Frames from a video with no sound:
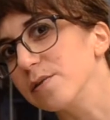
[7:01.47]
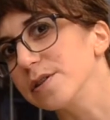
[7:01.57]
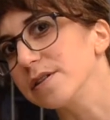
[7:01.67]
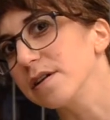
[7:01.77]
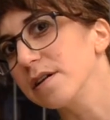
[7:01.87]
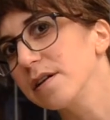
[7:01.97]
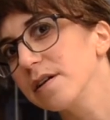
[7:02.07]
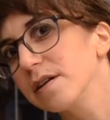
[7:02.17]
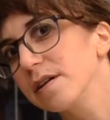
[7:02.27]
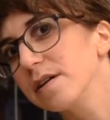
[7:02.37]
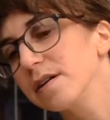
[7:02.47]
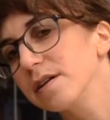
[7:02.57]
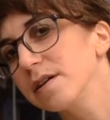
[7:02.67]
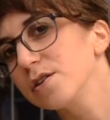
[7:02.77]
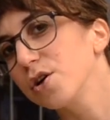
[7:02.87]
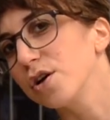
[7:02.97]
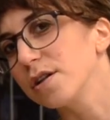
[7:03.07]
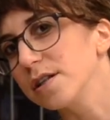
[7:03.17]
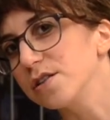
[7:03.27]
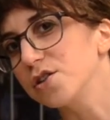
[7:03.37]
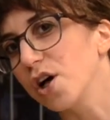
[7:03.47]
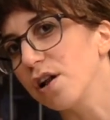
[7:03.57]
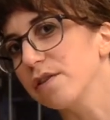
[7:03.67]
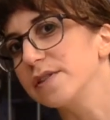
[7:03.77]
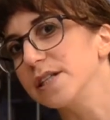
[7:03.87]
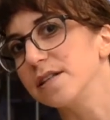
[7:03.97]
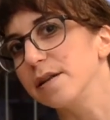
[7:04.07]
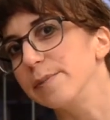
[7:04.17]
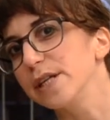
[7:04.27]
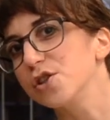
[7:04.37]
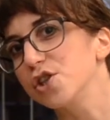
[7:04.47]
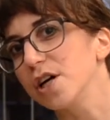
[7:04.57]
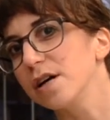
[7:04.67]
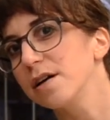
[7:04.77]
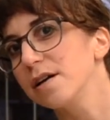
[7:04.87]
wasn't totally dissolved into the mixture.